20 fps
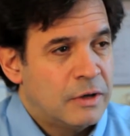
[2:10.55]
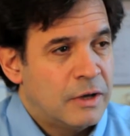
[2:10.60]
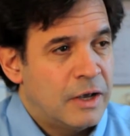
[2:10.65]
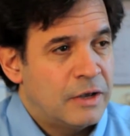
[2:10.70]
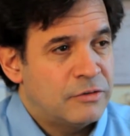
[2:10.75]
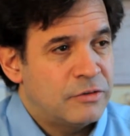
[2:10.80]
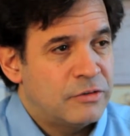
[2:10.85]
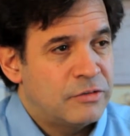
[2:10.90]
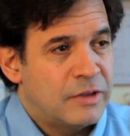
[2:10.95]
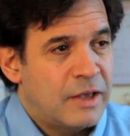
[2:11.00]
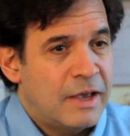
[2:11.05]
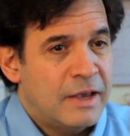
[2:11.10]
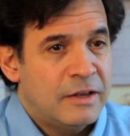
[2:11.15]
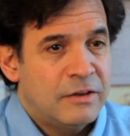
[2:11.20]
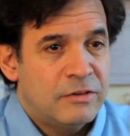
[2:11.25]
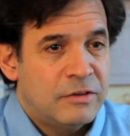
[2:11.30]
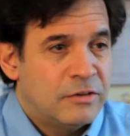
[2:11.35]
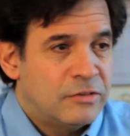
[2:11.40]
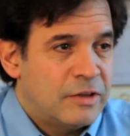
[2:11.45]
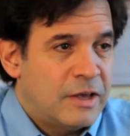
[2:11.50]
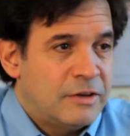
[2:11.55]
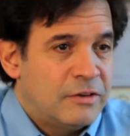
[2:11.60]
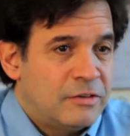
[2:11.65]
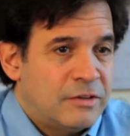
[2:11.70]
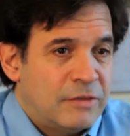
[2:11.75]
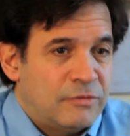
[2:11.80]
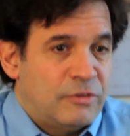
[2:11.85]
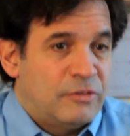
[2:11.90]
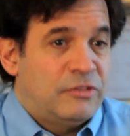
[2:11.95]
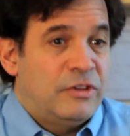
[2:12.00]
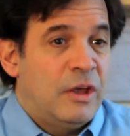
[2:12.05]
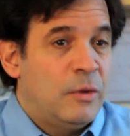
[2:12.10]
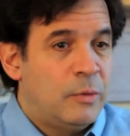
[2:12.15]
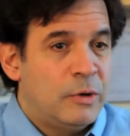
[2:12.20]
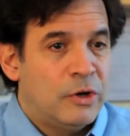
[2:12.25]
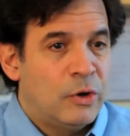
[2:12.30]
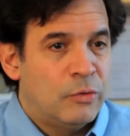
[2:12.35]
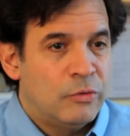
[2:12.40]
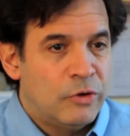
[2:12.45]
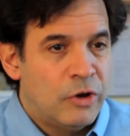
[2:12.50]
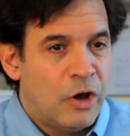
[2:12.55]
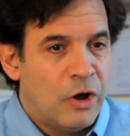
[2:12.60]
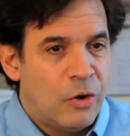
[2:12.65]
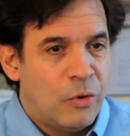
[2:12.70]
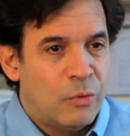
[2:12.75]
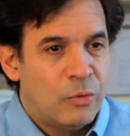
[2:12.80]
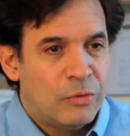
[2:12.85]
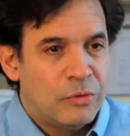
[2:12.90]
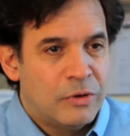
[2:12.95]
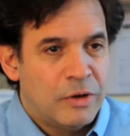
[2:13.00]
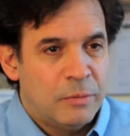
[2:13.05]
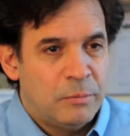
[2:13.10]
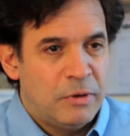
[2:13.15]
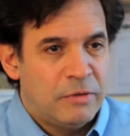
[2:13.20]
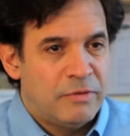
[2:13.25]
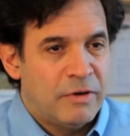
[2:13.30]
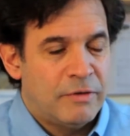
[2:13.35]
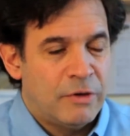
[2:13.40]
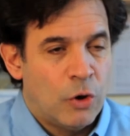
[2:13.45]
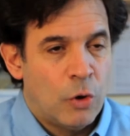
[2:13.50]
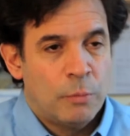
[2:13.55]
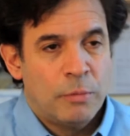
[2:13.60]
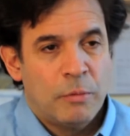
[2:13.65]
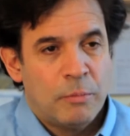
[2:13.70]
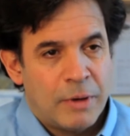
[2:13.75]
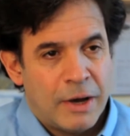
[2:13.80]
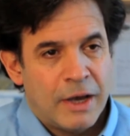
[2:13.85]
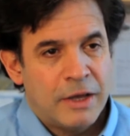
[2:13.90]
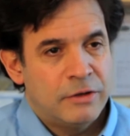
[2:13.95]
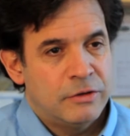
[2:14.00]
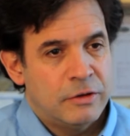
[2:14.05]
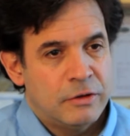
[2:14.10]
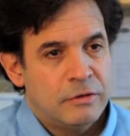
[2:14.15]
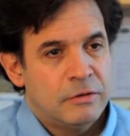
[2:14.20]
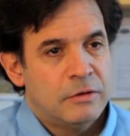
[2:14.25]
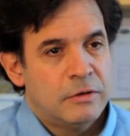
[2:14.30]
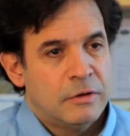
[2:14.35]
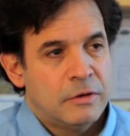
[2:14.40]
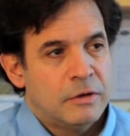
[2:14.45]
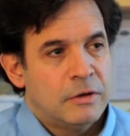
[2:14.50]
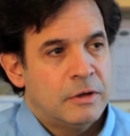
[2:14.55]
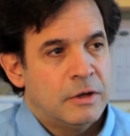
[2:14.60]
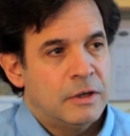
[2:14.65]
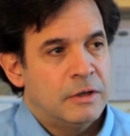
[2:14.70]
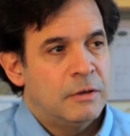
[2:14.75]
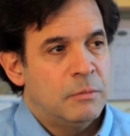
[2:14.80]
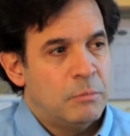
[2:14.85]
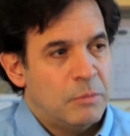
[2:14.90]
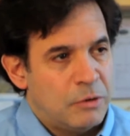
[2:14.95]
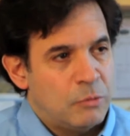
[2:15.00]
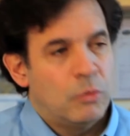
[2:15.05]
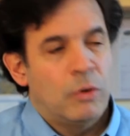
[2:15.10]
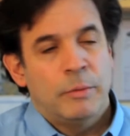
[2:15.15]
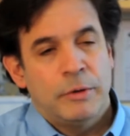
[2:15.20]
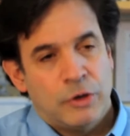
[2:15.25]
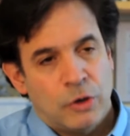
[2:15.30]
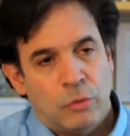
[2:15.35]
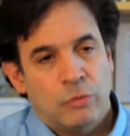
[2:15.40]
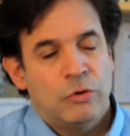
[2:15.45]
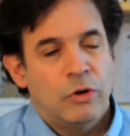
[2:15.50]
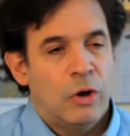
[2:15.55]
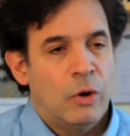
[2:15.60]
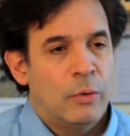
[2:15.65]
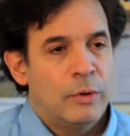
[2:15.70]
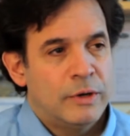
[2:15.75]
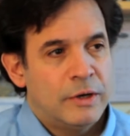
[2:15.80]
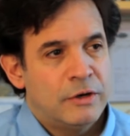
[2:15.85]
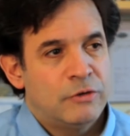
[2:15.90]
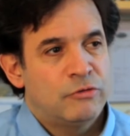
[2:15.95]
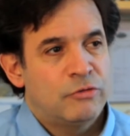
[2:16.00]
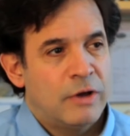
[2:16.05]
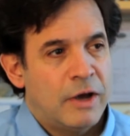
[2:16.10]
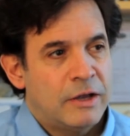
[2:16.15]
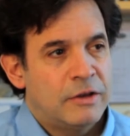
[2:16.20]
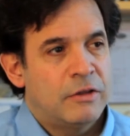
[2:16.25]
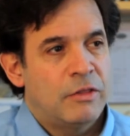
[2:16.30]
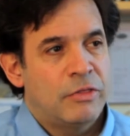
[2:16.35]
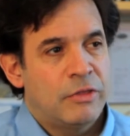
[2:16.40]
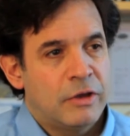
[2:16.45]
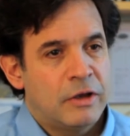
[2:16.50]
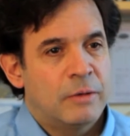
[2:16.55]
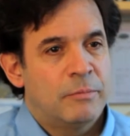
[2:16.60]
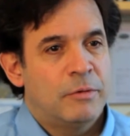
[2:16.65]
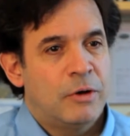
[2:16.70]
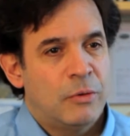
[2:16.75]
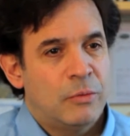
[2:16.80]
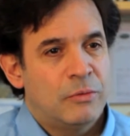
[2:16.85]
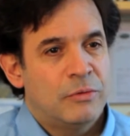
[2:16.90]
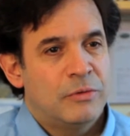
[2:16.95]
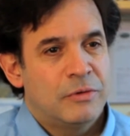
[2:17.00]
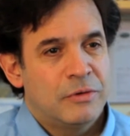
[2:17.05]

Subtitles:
As a scientist, I just have to say we don't know and be very open-minded and admit what we don't know and then try to think about